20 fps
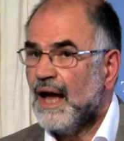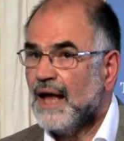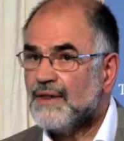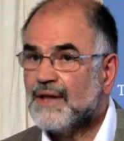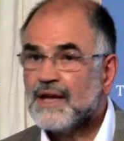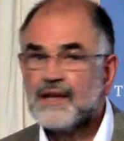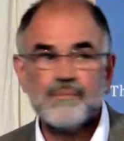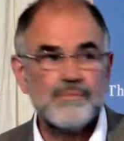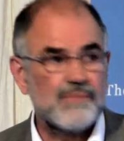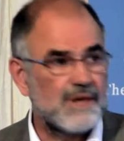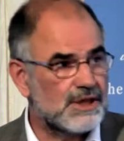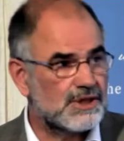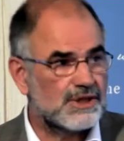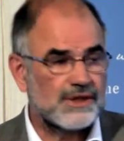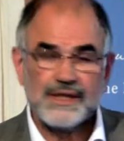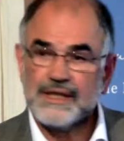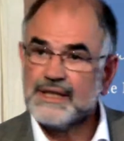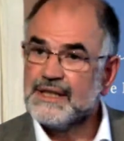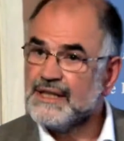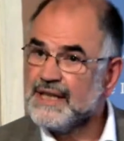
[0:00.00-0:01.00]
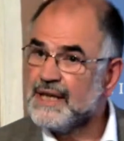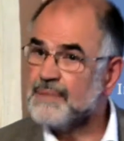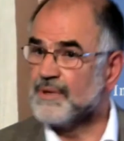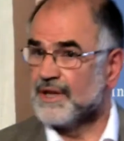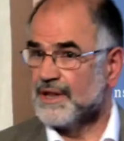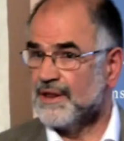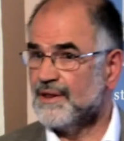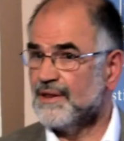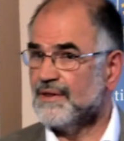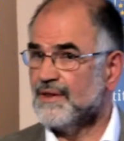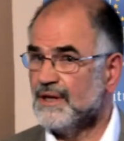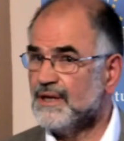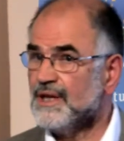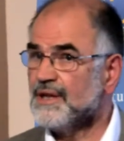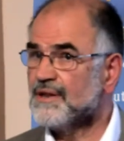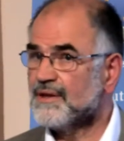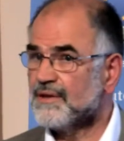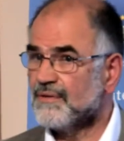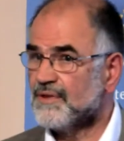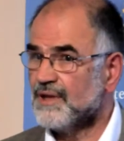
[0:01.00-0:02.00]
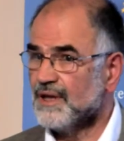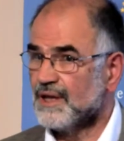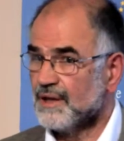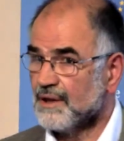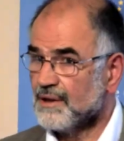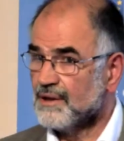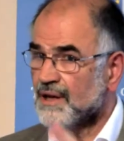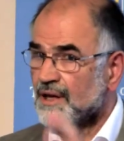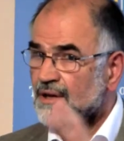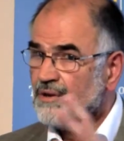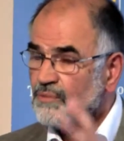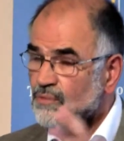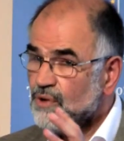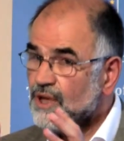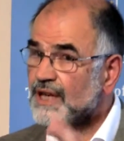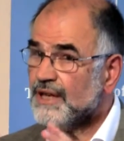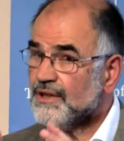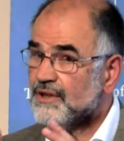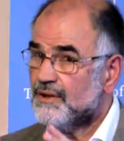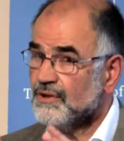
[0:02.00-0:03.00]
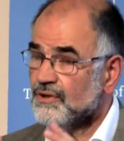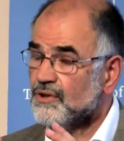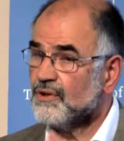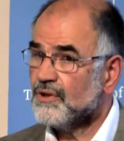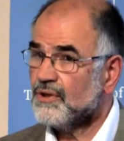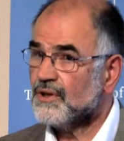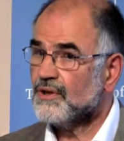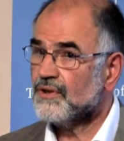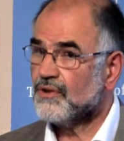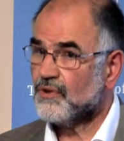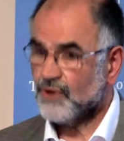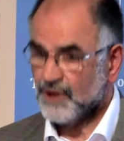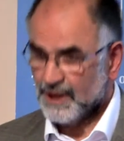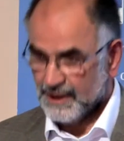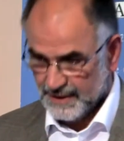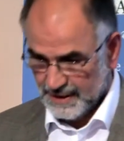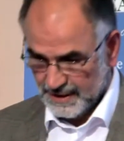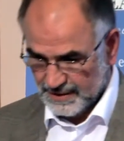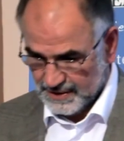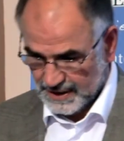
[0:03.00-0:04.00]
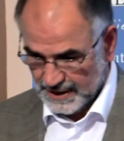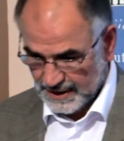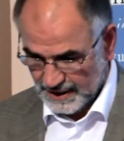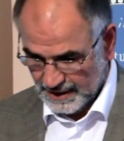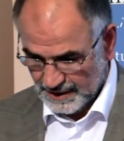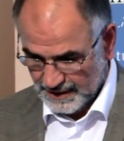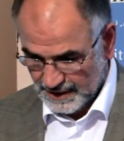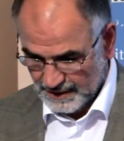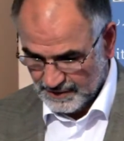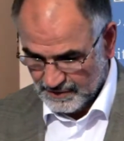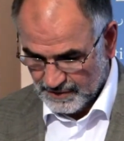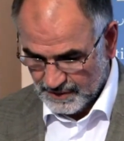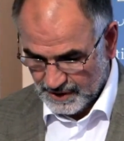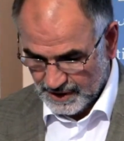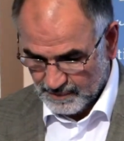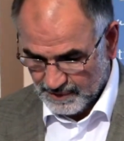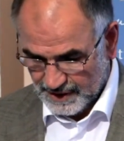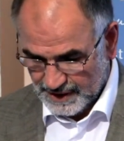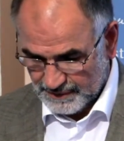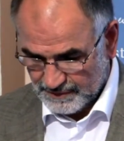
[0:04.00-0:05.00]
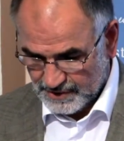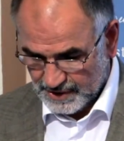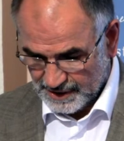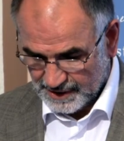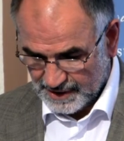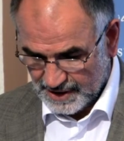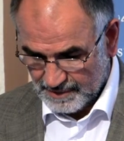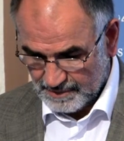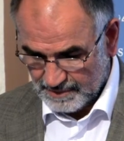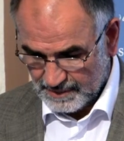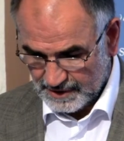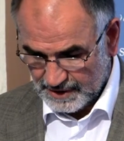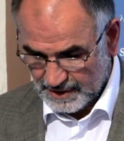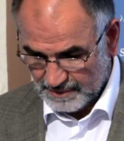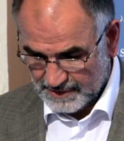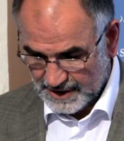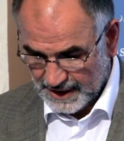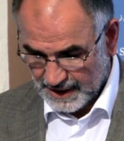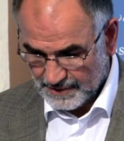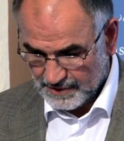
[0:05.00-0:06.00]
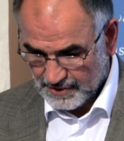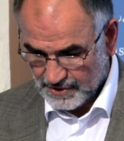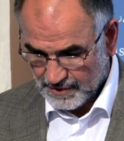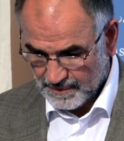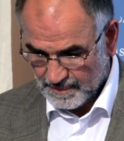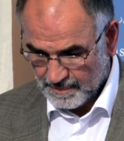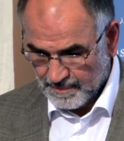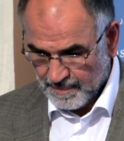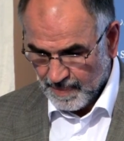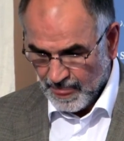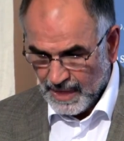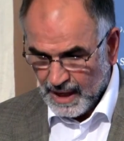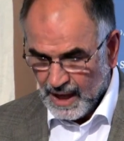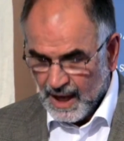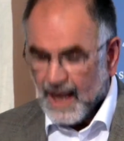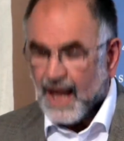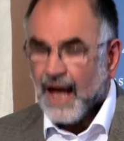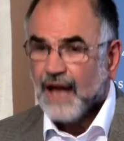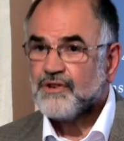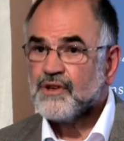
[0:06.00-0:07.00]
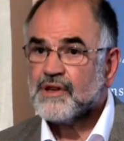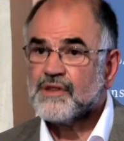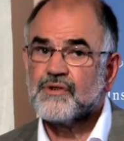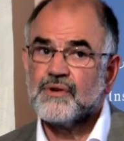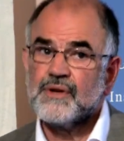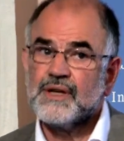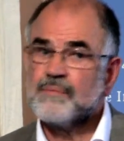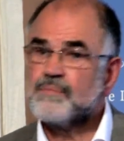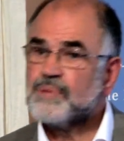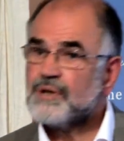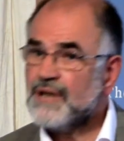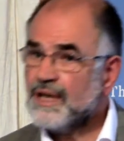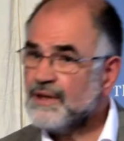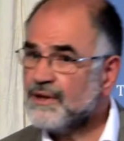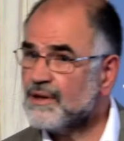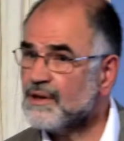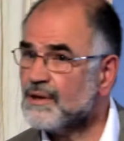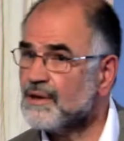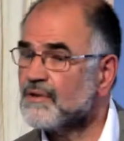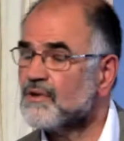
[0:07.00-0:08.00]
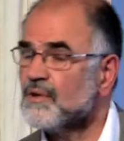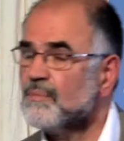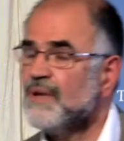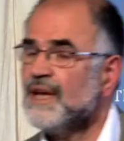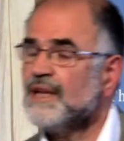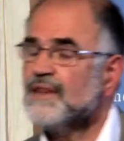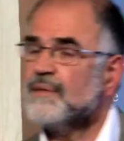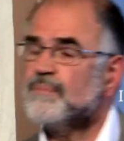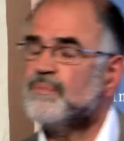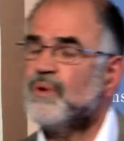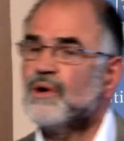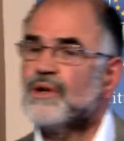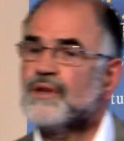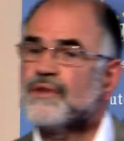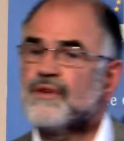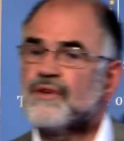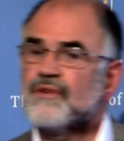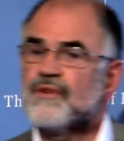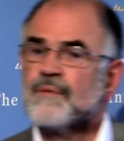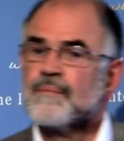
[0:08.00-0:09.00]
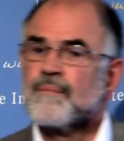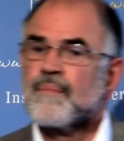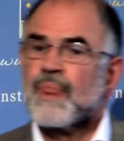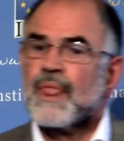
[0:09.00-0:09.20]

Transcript: And that immediately limits the list of things really to the three that, we have just come down to. And just to, in parentheses, to make the point that